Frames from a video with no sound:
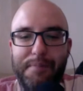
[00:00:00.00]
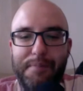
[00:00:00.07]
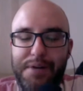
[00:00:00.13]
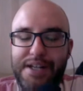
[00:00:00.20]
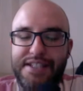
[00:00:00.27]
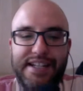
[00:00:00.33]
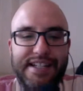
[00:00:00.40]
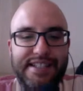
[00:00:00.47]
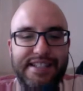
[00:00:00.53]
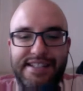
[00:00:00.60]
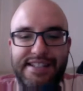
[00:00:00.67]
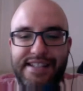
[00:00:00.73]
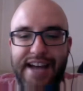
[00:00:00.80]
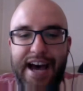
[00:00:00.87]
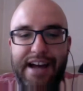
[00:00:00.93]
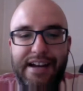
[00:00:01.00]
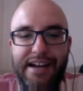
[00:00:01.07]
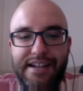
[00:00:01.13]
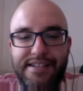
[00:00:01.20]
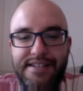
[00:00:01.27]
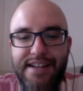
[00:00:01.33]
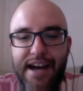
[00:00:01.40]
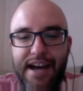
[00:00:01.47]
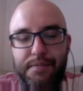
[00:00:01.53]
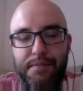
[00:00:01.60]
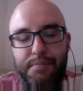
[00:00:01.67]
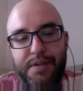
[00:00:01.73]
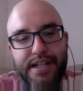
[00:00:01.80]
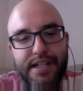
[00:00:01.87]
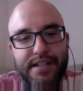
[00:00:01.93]
presidents is not a
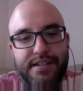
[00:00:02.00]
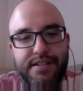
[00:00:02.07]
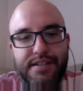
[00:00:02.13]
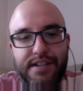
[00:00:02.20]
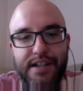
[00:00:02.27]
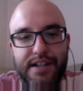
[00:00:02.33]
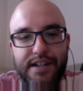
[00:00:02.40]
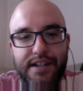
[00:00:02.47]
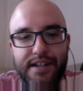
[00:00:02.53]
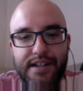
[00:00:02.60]
pretty history.